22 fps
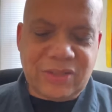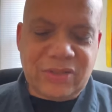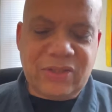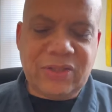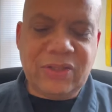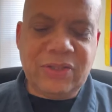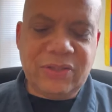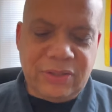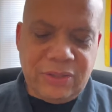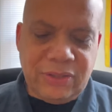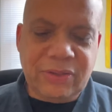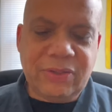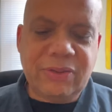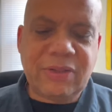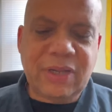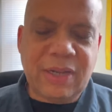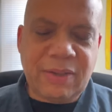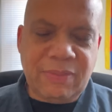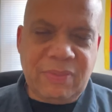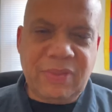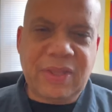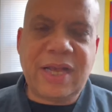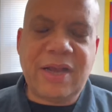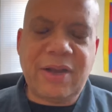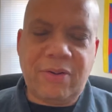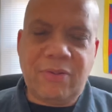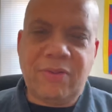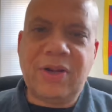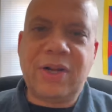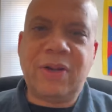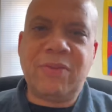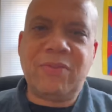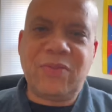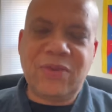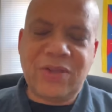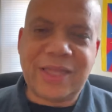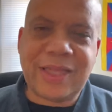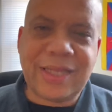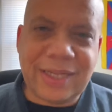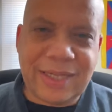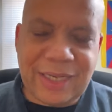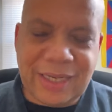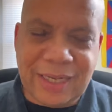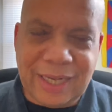to do i'm there when i'm with
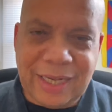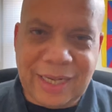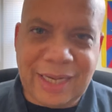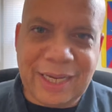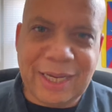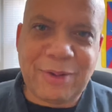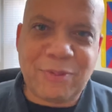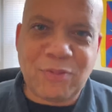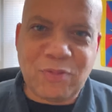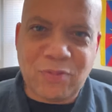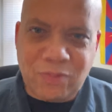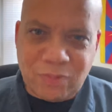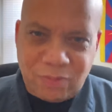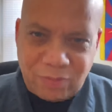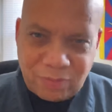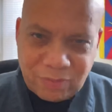the team